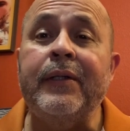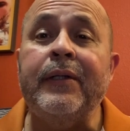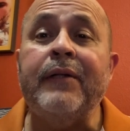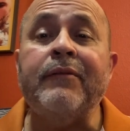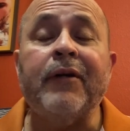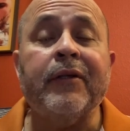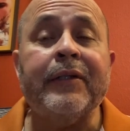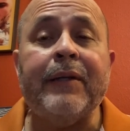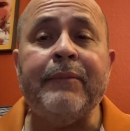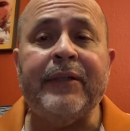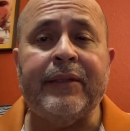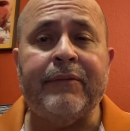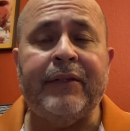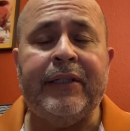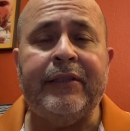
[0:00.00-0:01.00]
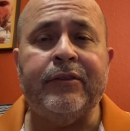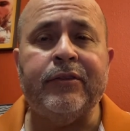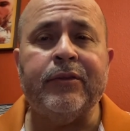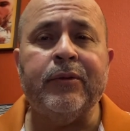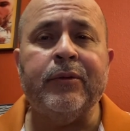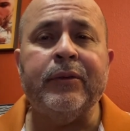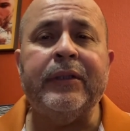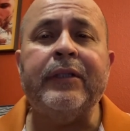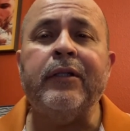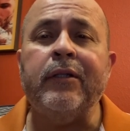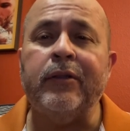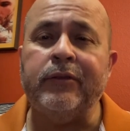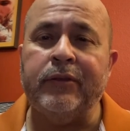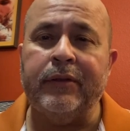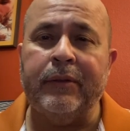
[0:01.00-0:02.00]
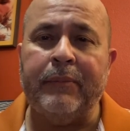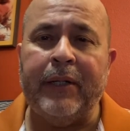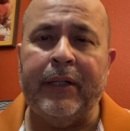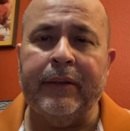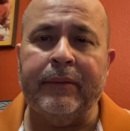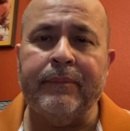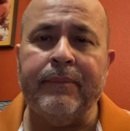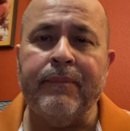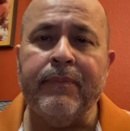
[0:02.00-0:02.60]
of our coming-of-age story, Closer to Bottom.